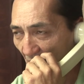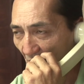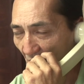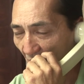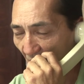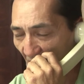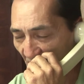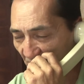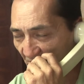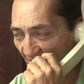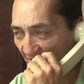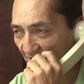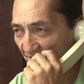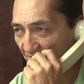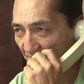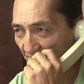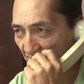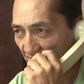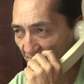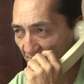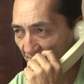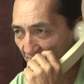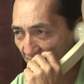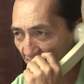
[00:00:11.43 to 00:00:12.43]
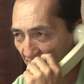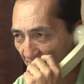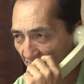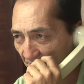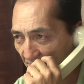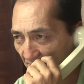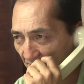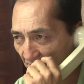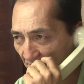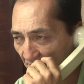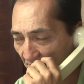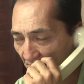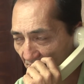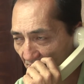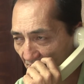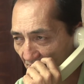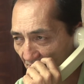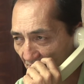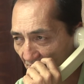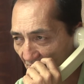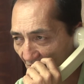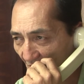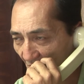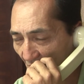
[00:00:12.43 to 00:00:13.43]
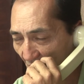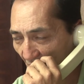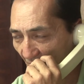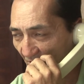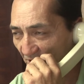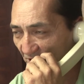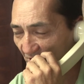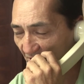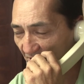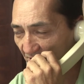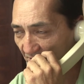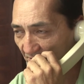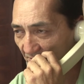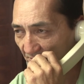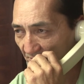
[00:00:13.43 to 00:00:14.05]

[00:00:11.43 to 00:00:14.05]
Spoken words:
Who is it? Who is it?